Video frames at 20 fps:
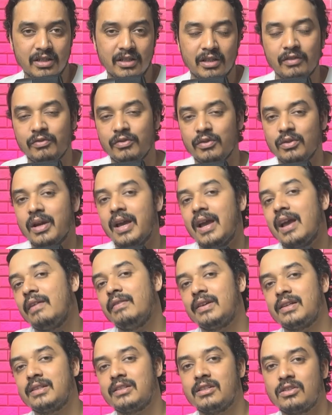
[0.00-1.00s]
if you have
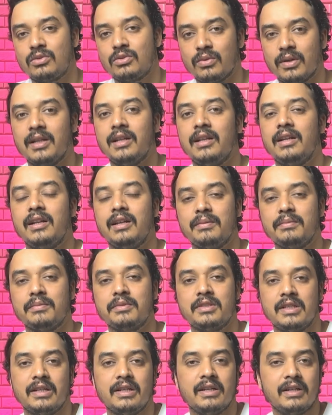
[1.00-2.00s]
access to LLMs,
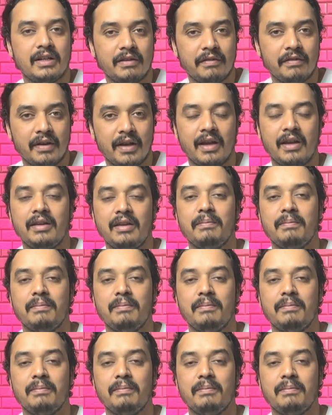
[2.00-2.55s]
generative AI,